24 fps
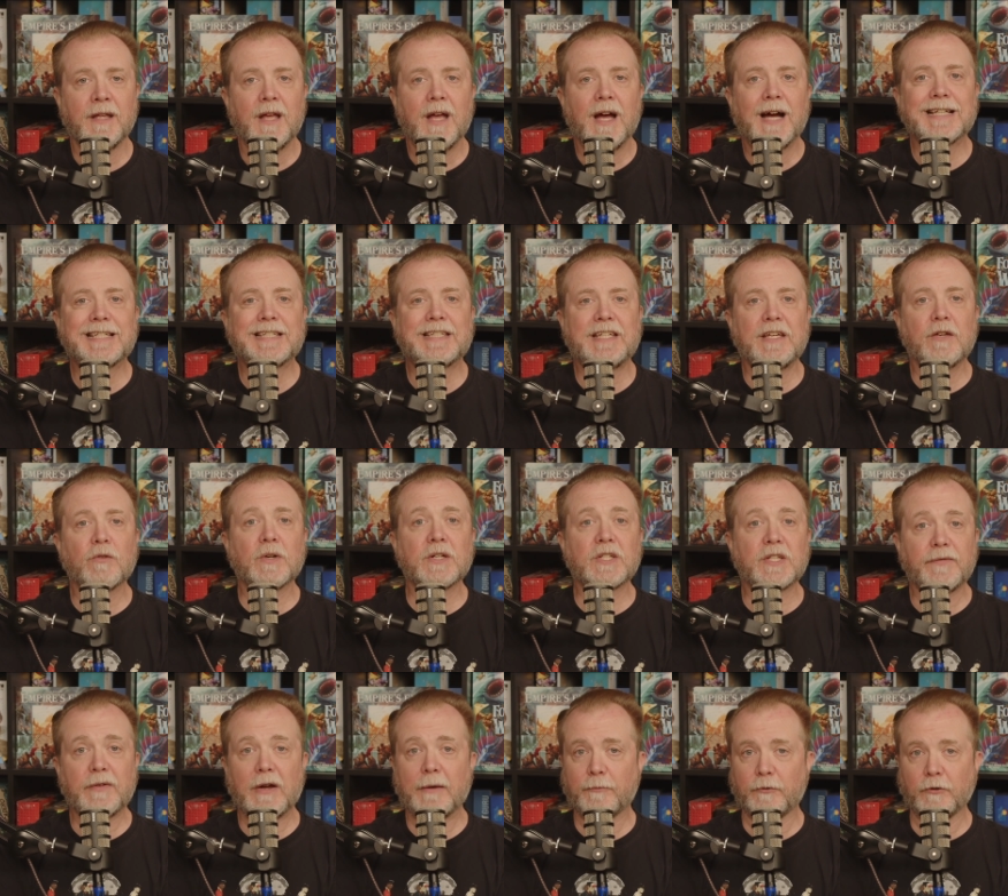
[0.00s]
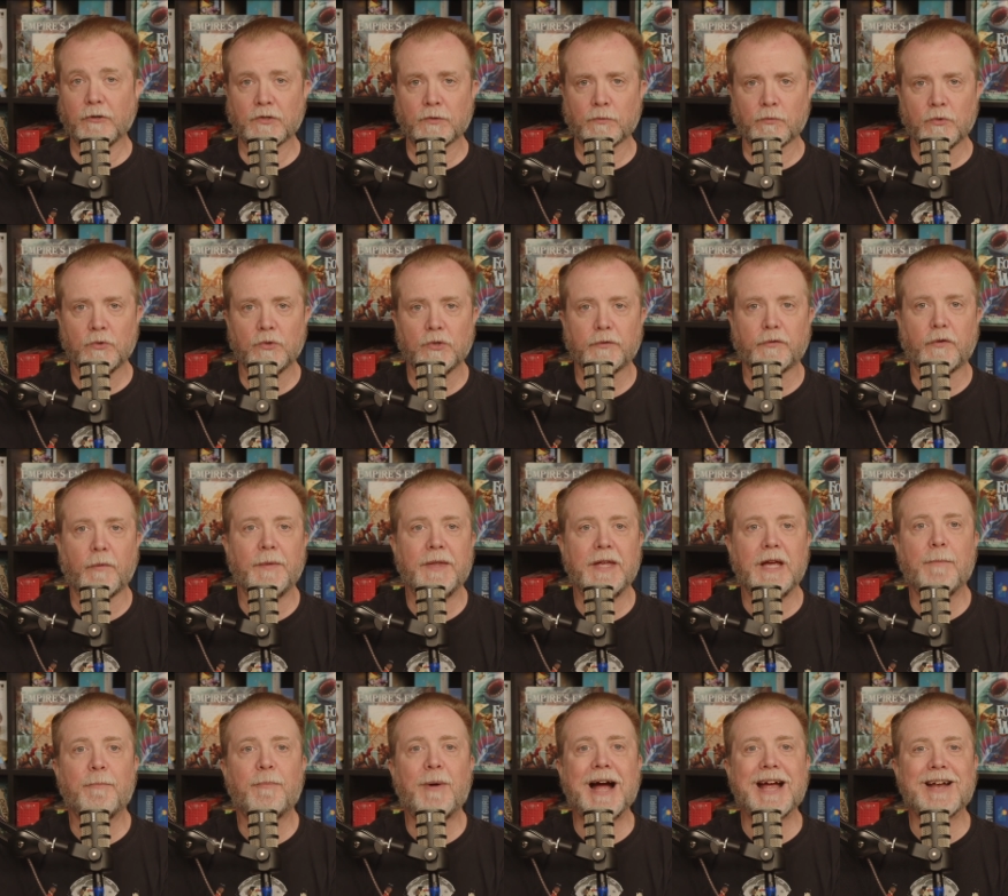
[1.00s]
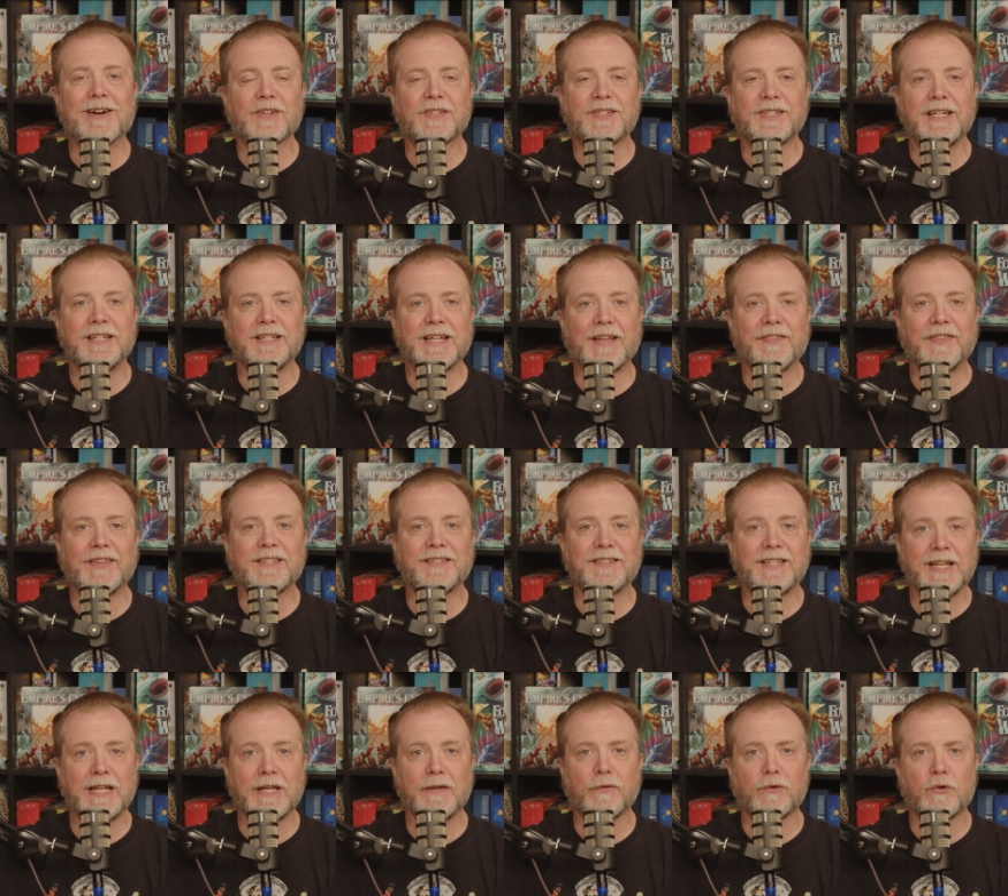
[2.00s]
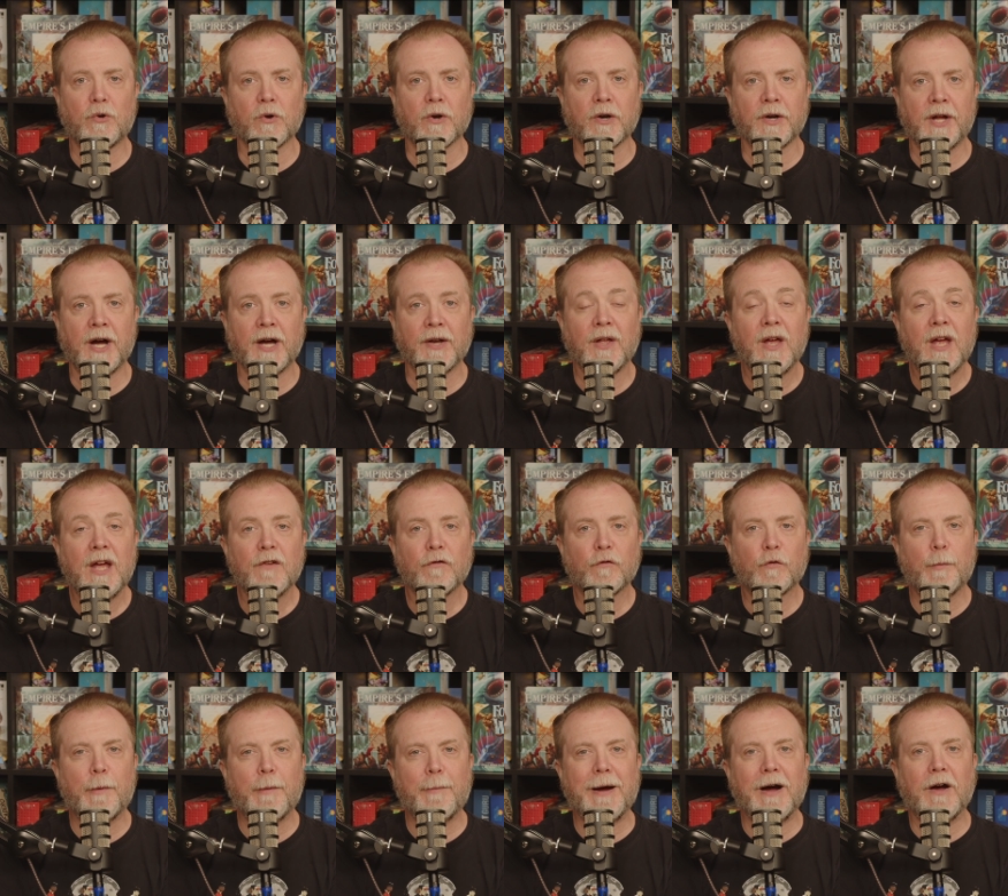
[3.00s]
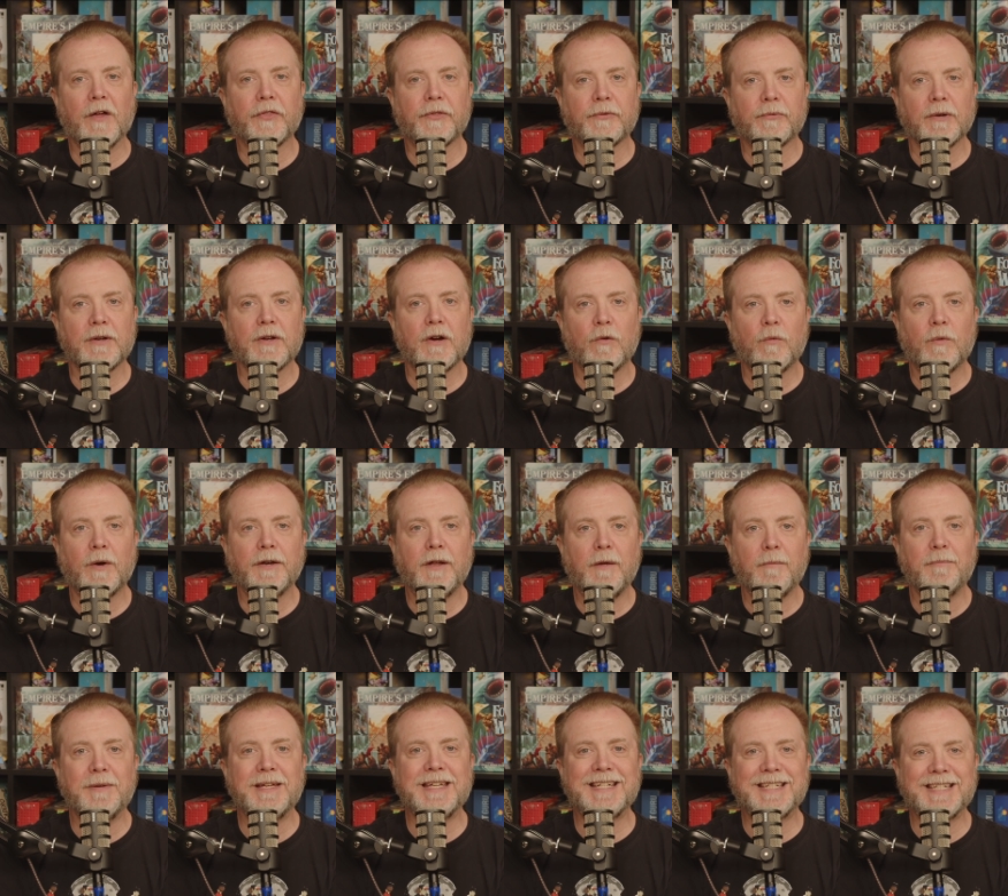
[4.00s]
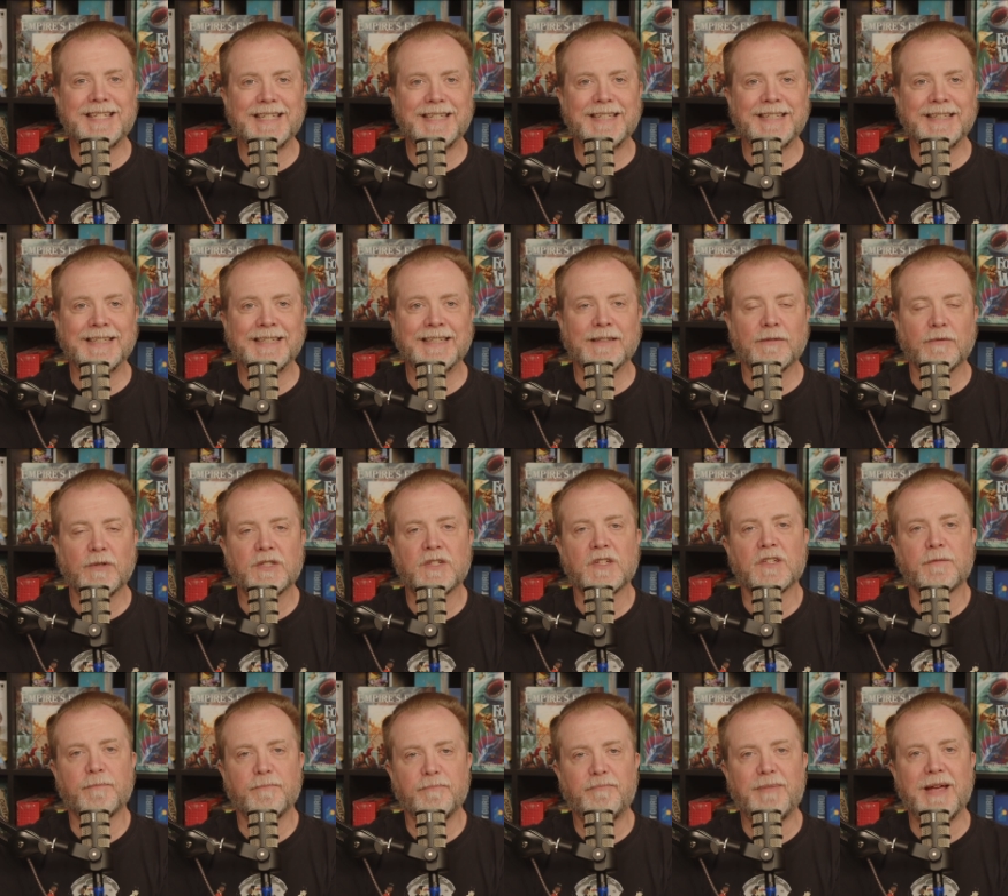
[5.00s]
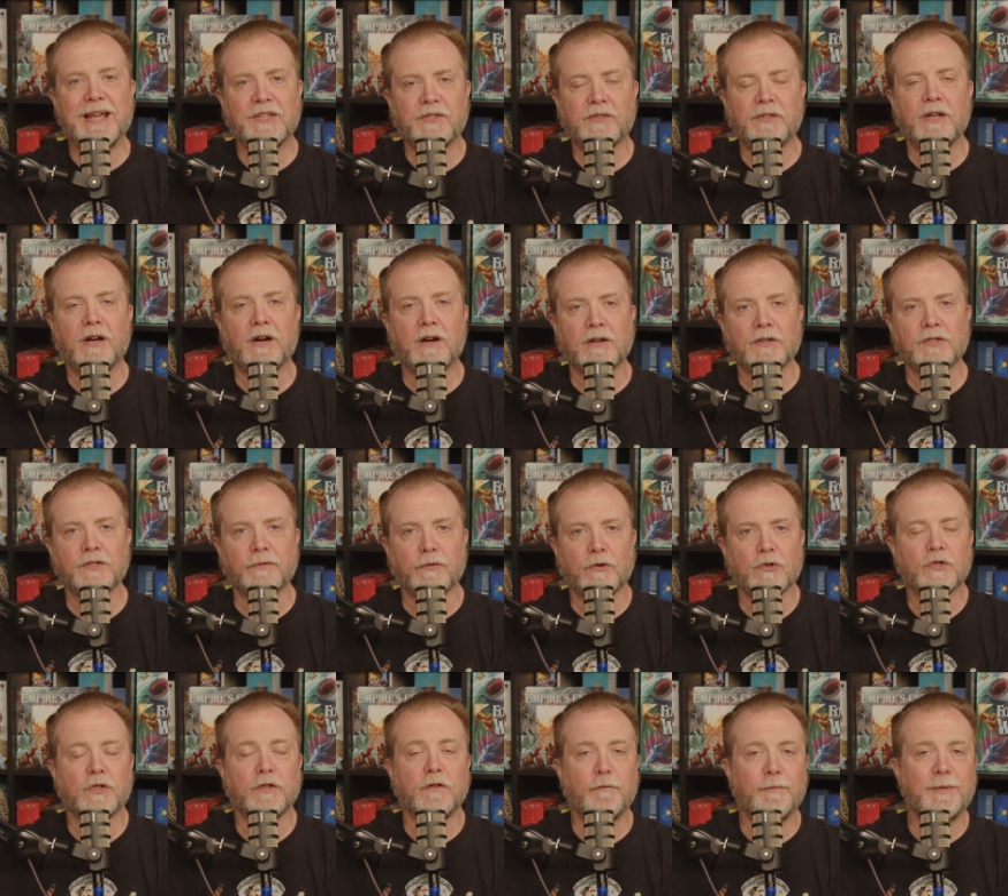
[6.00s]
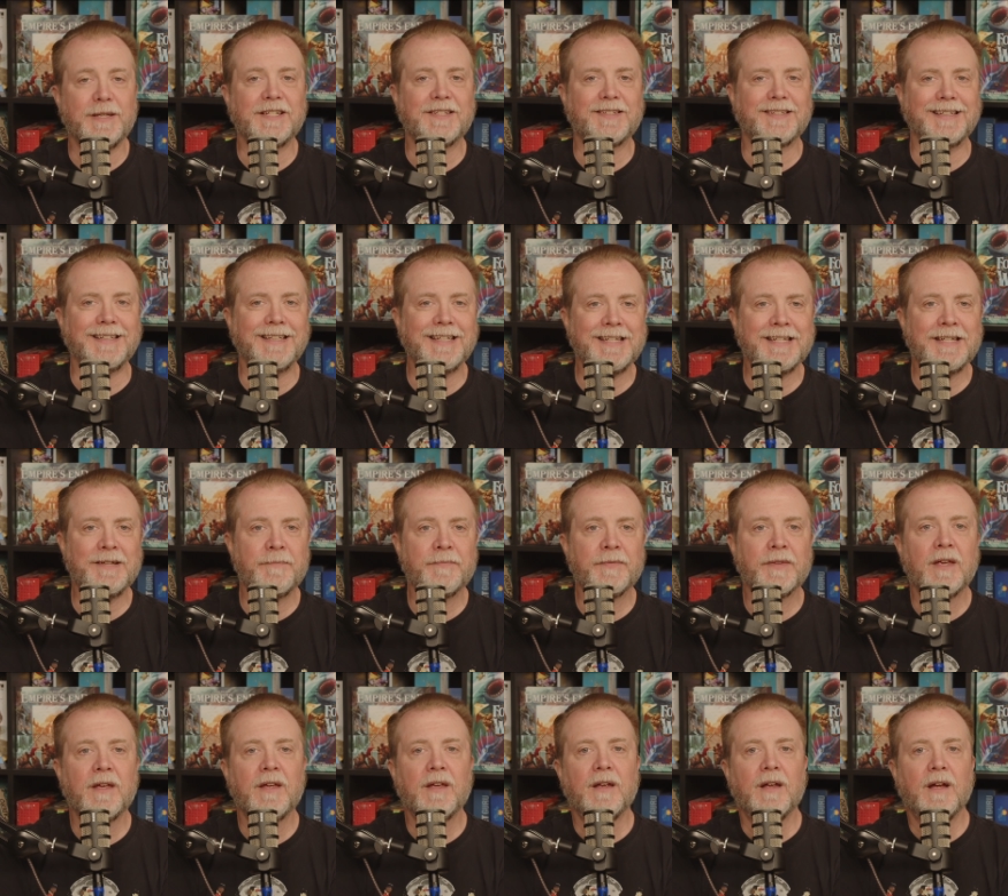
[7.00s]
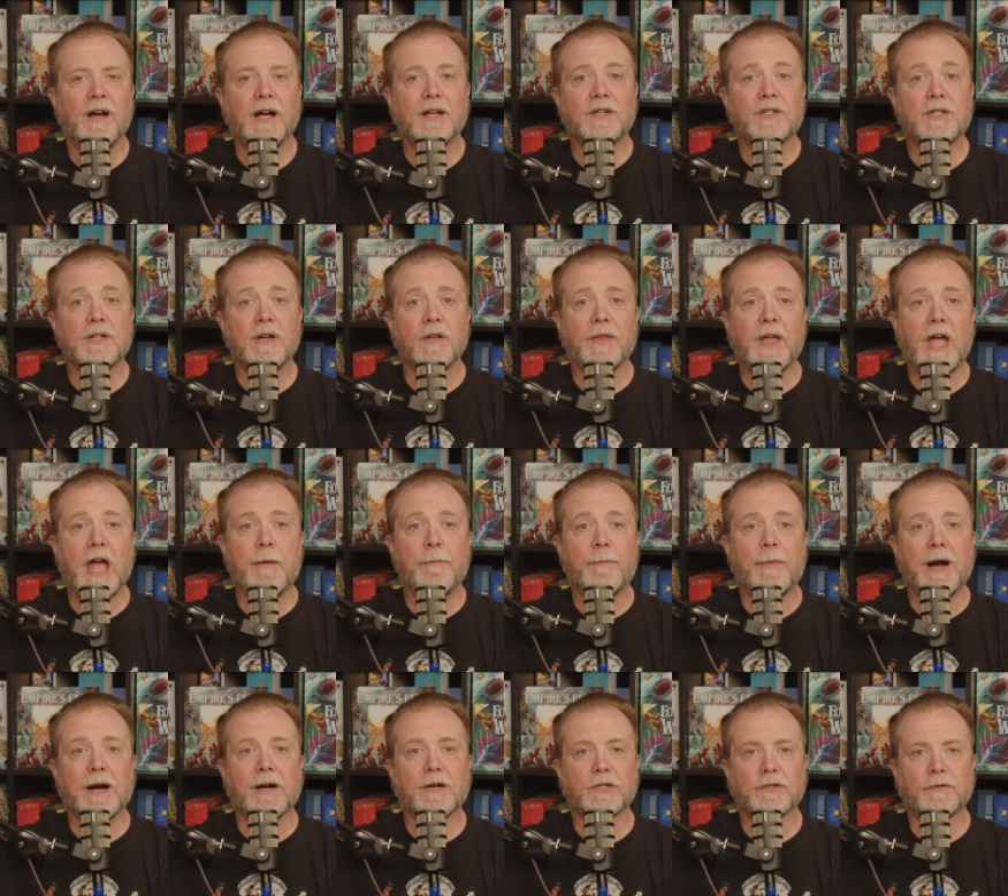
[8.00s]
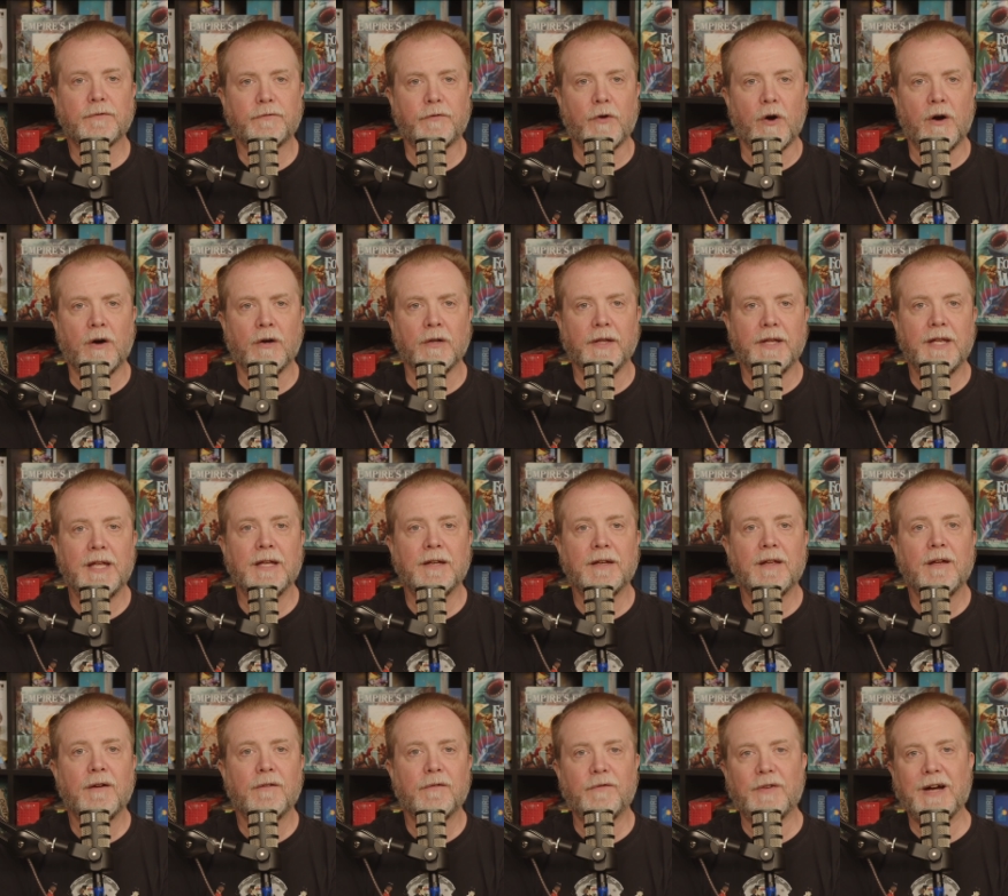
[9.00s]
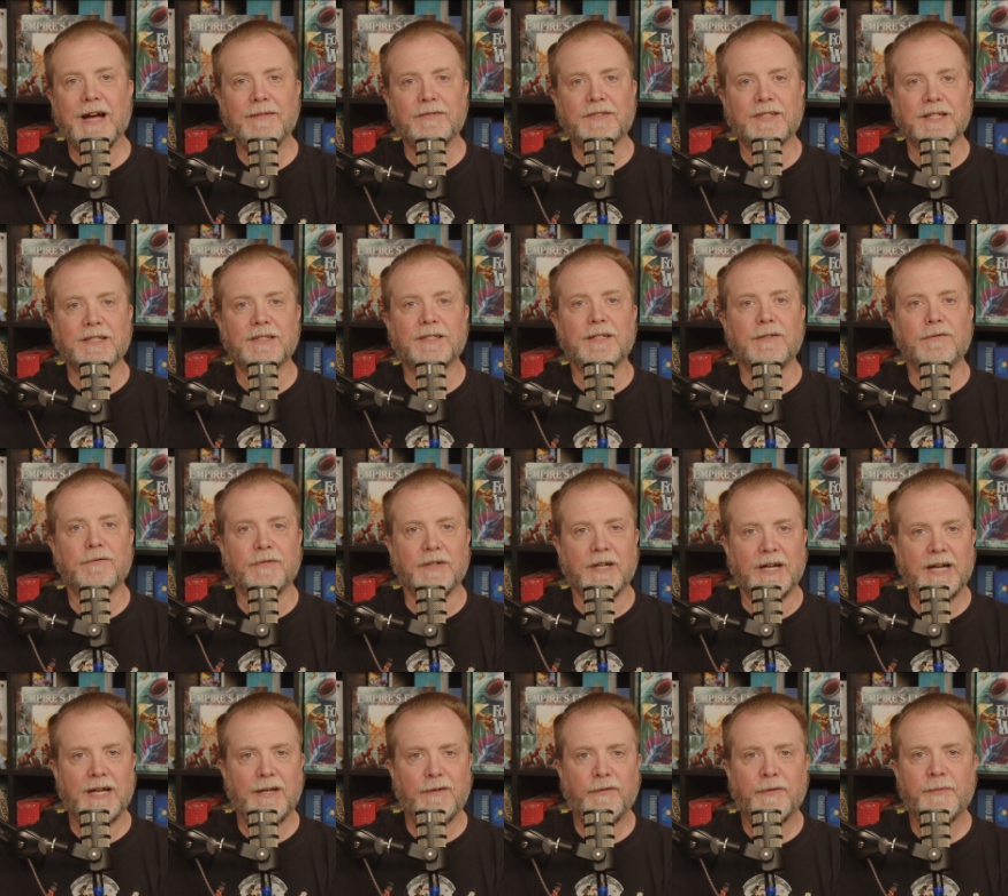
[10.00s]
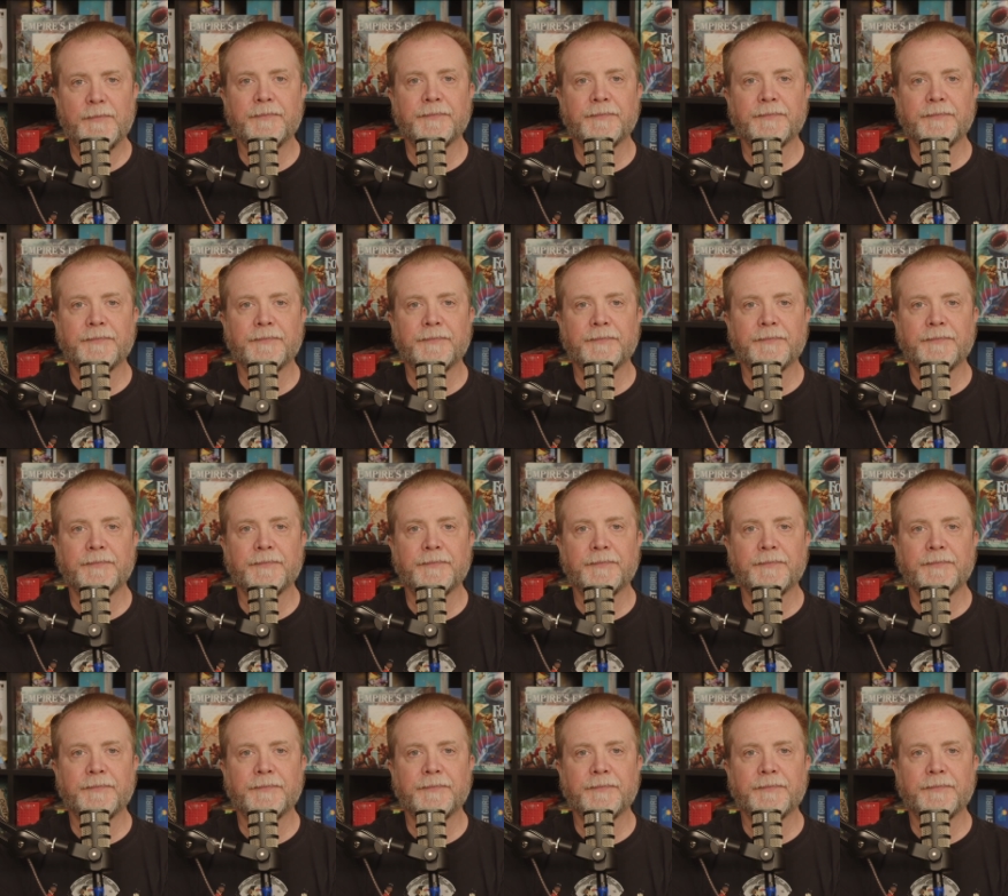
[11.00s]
A series of emperors ruled from the empire seat at the city of Koranon from about 301 BT, which is basically Harn's version of BCE, until the empire's fall in 565.